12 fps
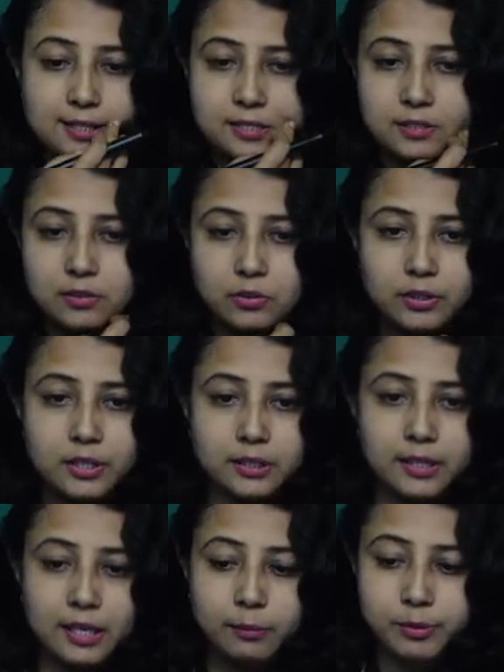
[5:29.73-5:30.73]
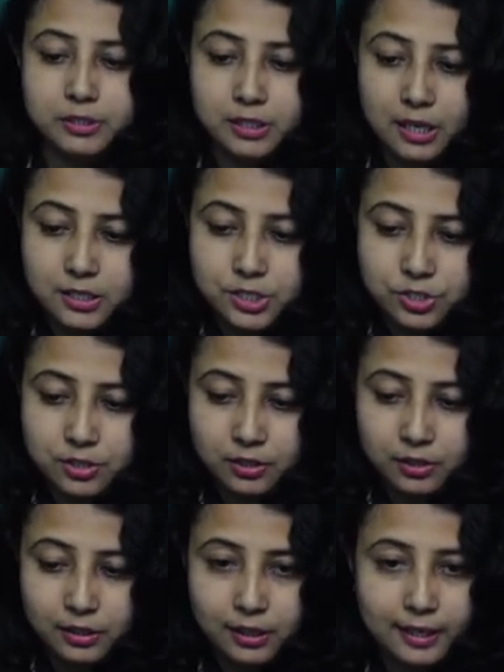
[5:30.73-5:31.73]
Okay, they have discussed
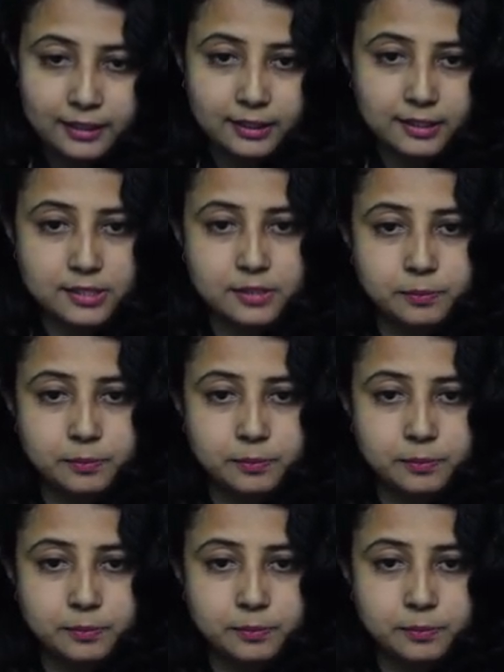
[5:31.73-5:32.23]
like this.